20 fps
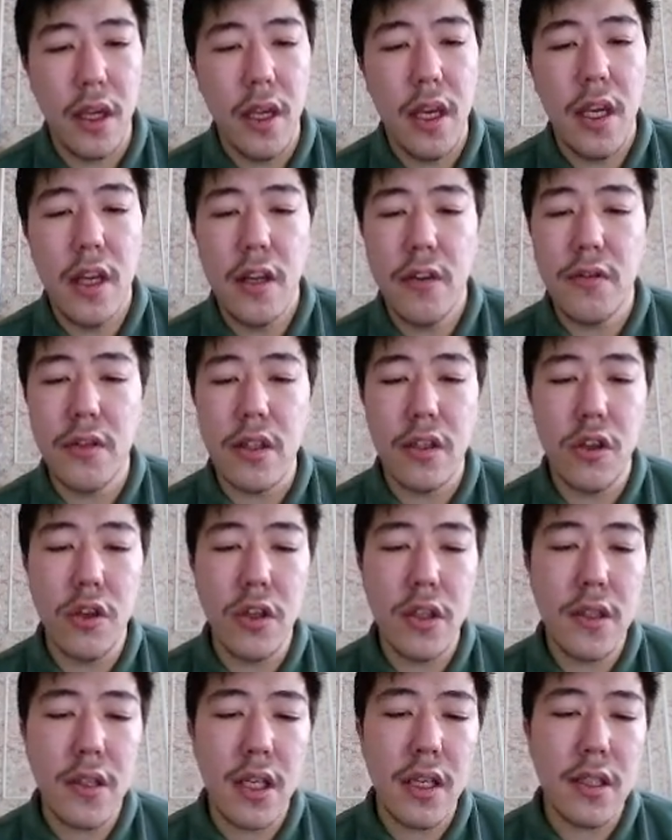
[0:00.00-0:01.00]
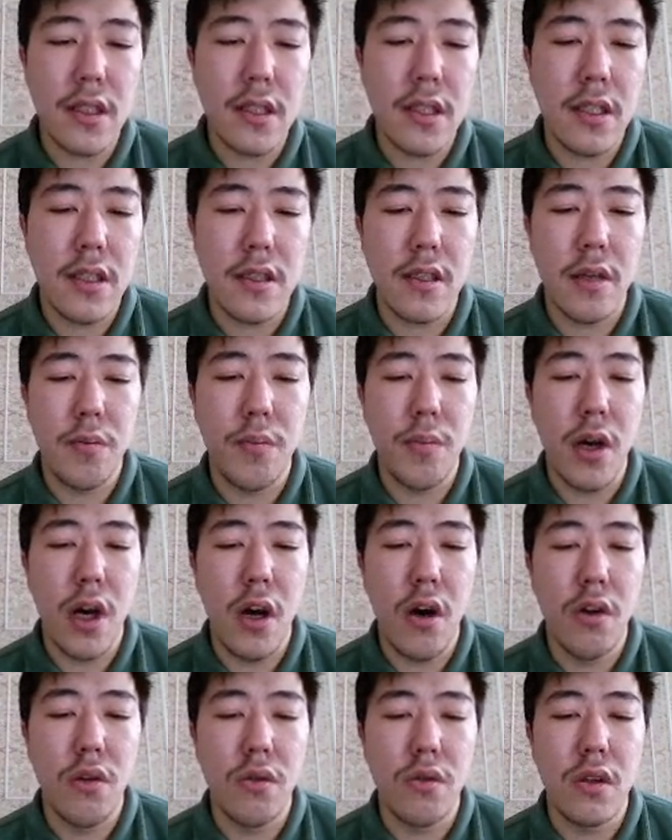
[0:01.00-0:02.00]
If the noise exceeds
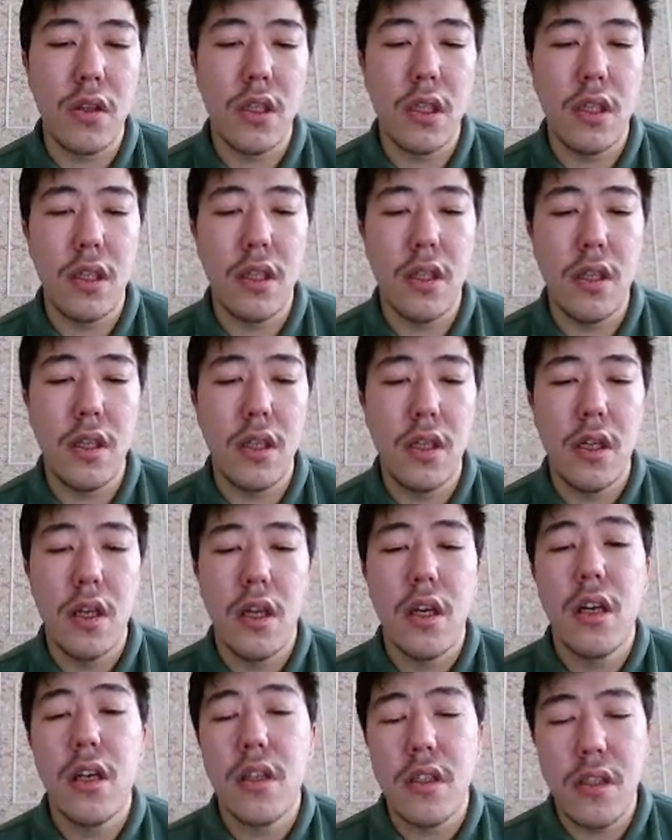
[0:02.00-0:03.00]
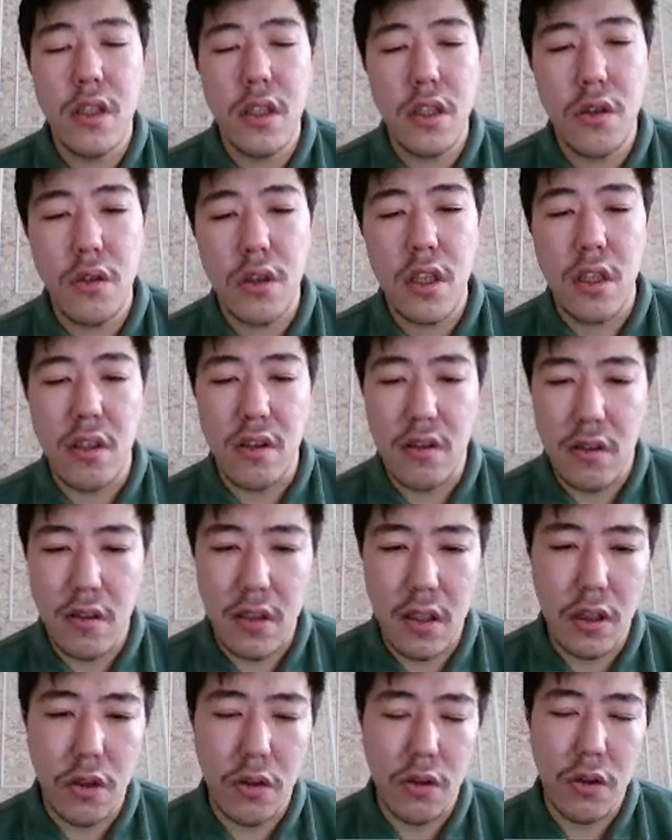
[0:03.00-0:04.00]
about
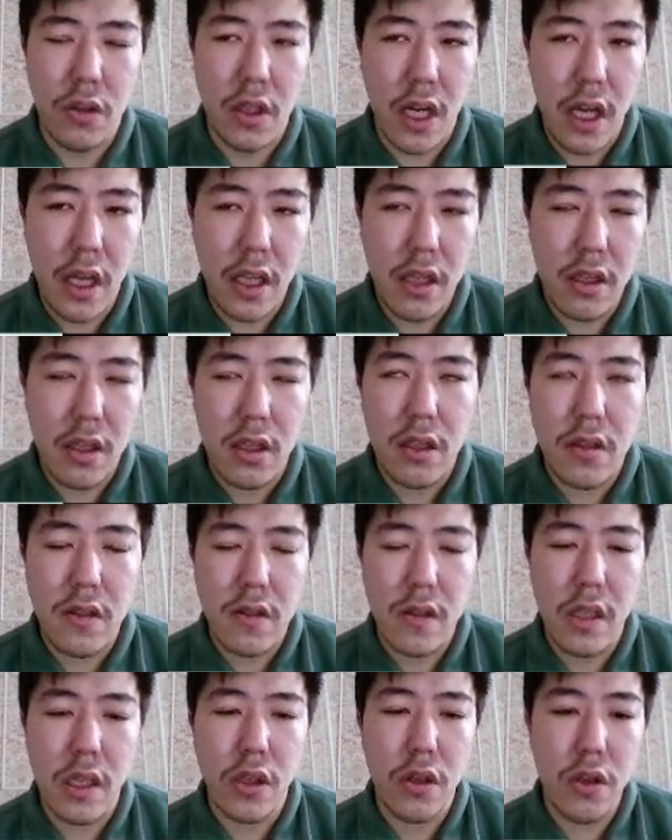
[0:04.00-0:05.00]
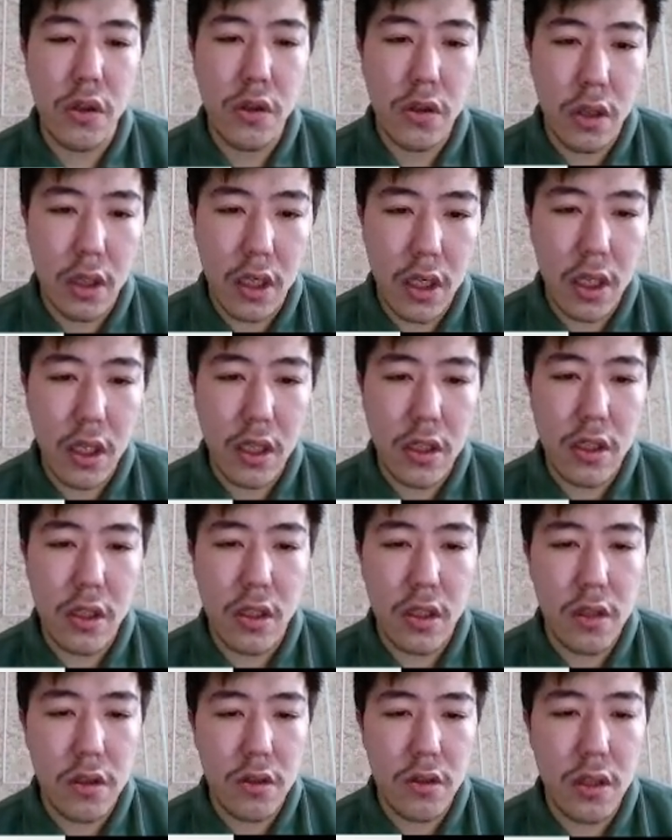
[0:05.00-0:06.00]
0.09, secure key
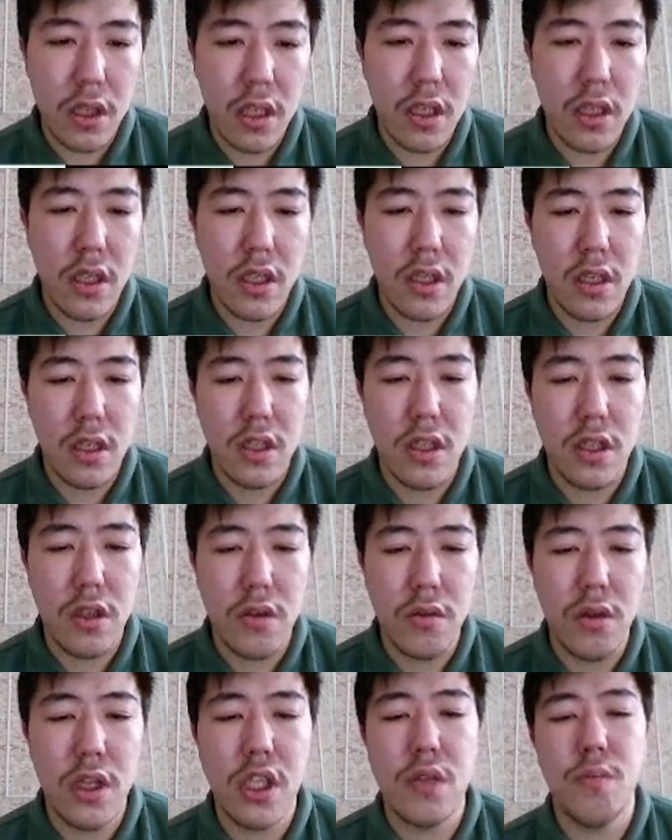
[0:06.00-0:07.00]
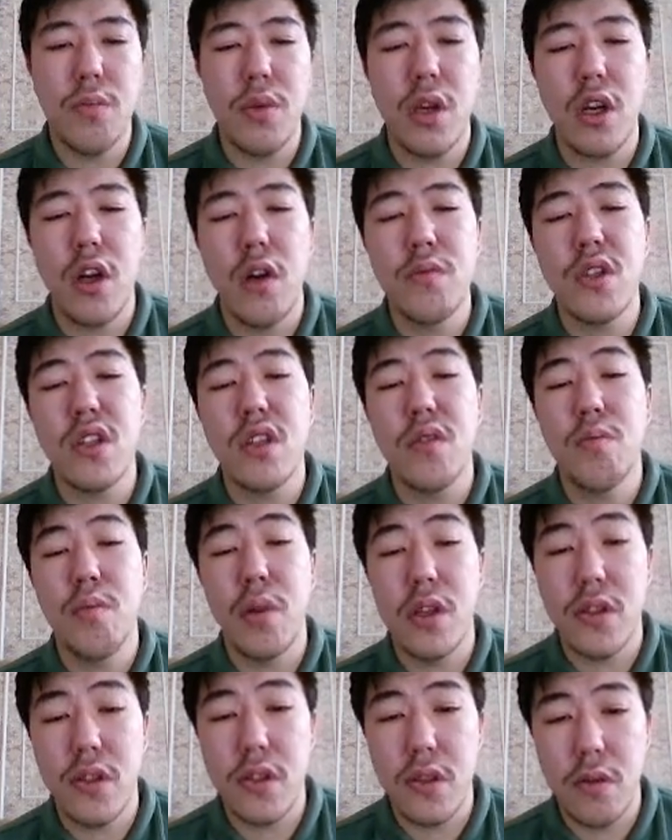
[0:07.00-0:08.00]
generation becomes
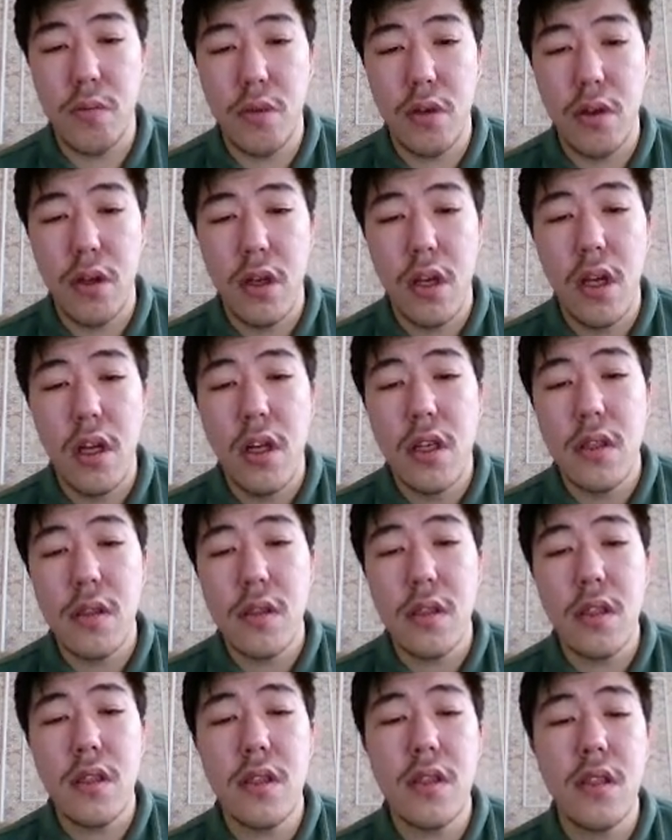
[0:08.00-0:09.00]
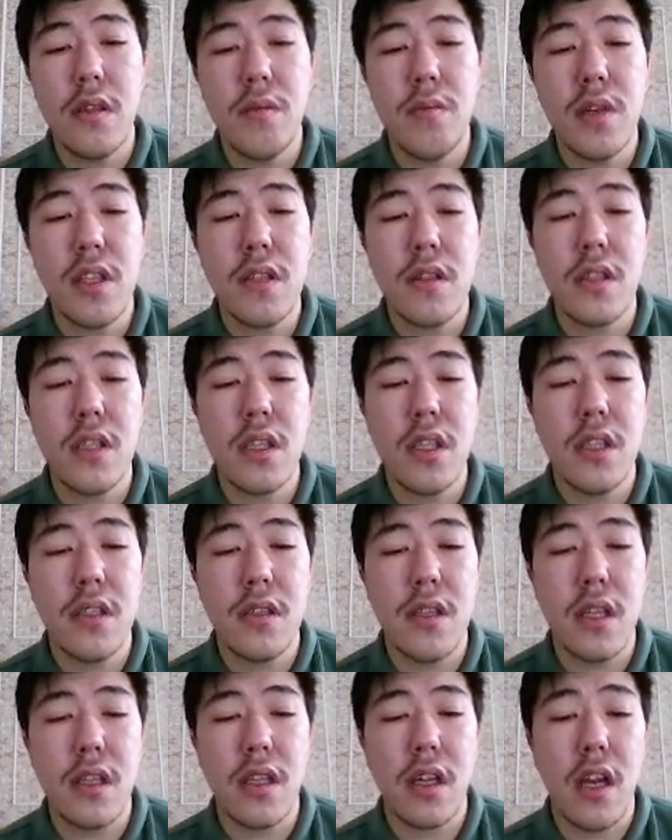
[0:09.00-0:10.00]
impossible. This demonstrates
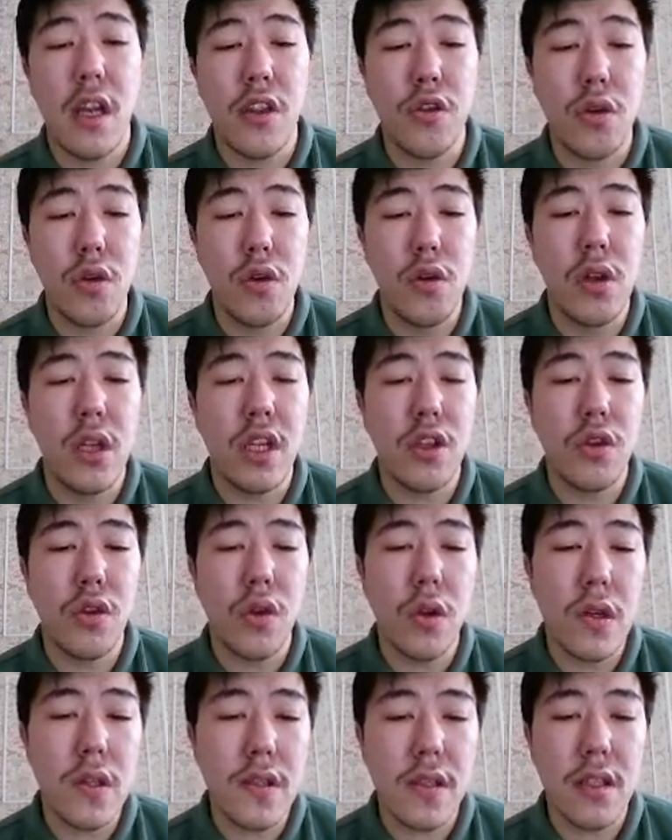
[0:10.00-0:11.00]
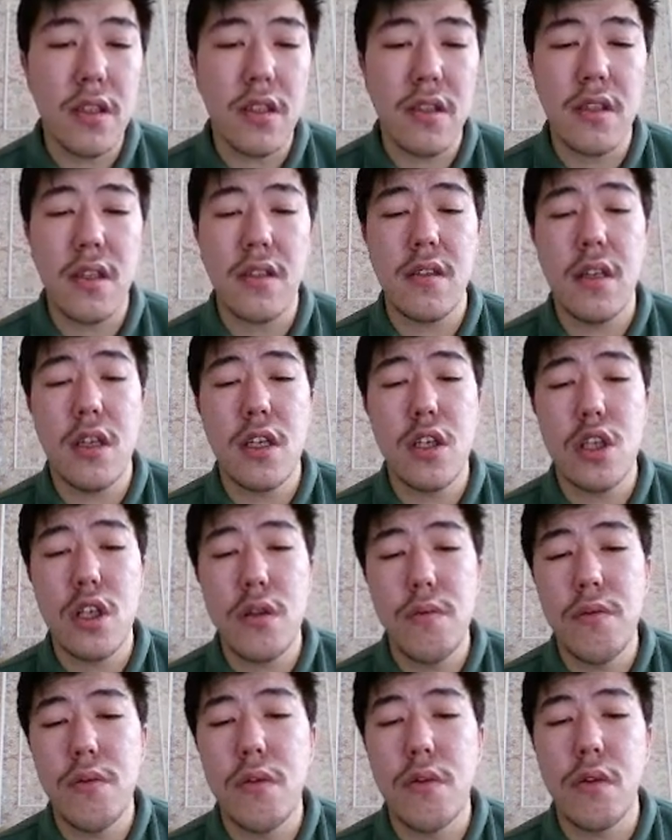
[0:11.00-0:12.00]
that controlling noise is essential
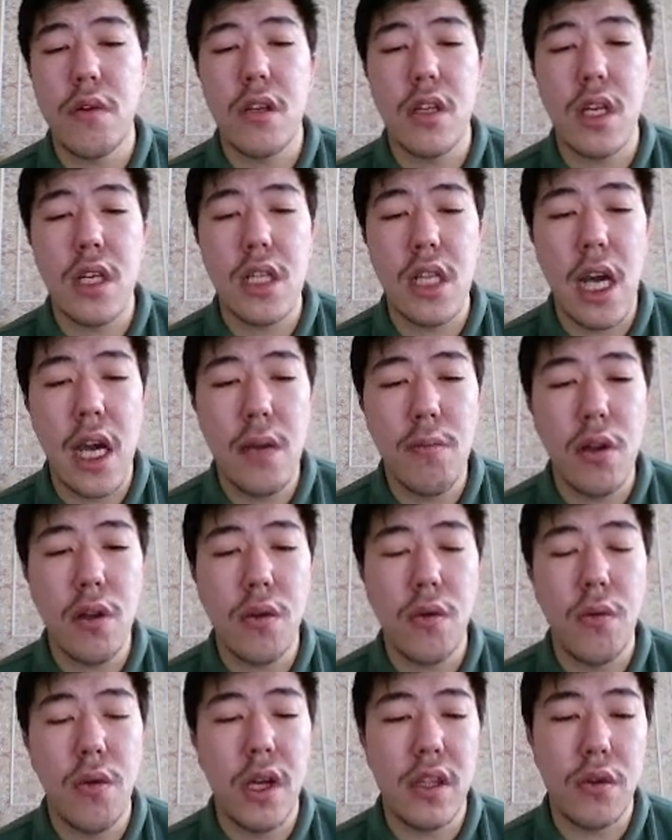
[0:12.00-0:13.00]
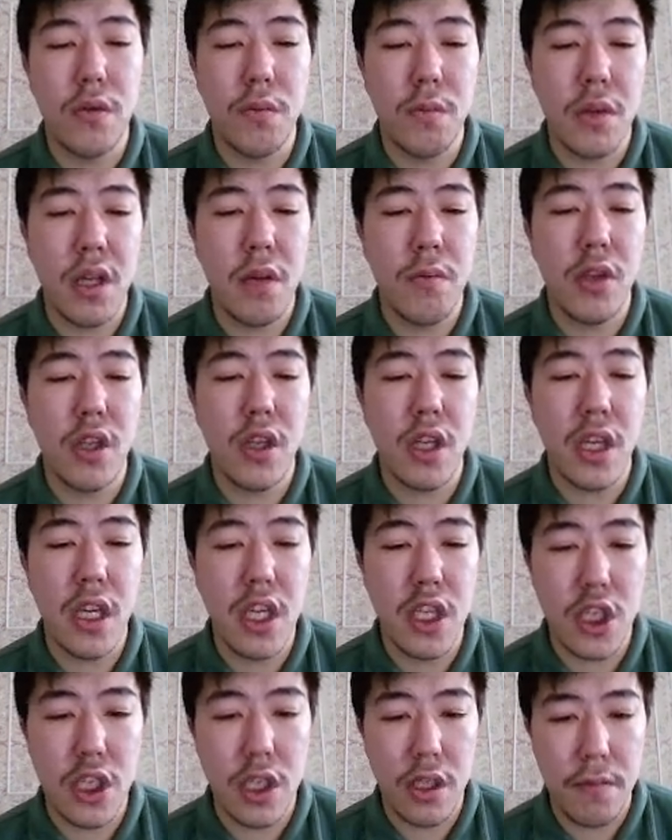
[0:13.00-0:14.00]
for reliable quantum
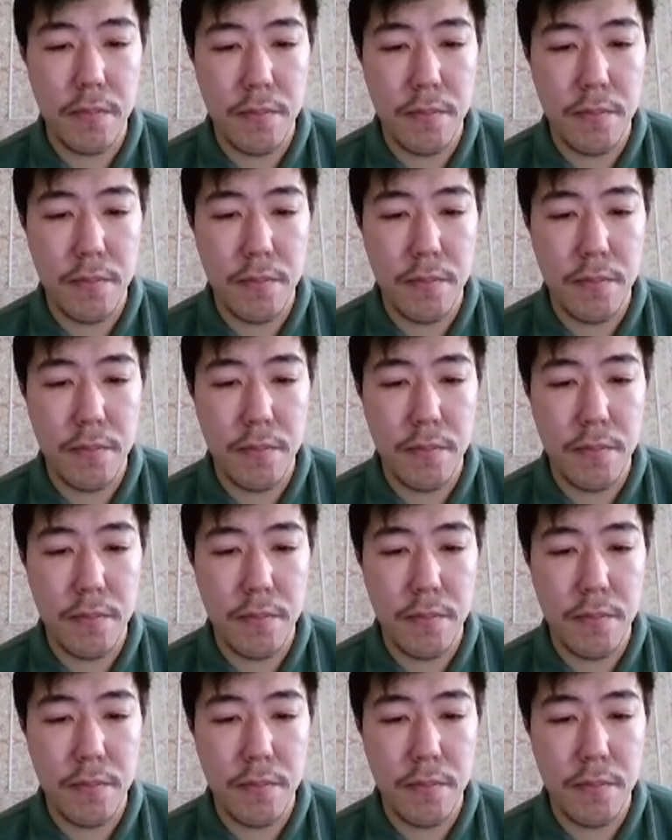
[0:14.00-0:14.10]
communication.